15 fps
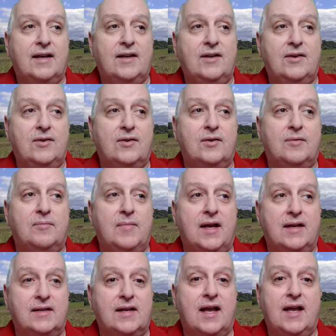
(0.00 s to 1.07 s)
you could
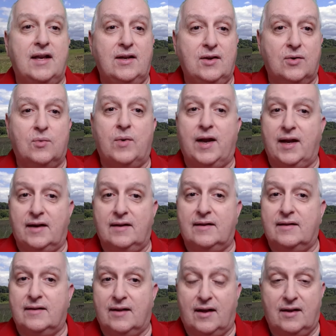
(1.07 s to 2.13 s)
maintain your weight
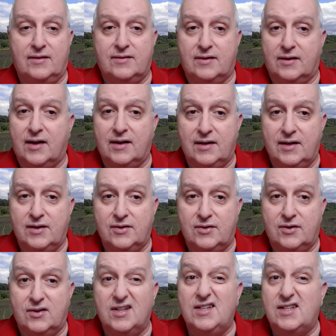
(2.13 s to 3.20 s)
loss a lot
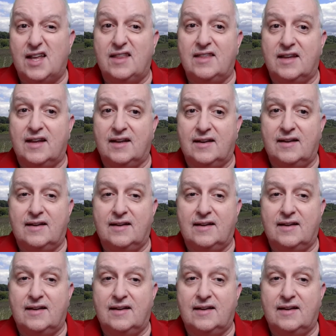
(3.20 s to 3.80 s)
easier. At least I think.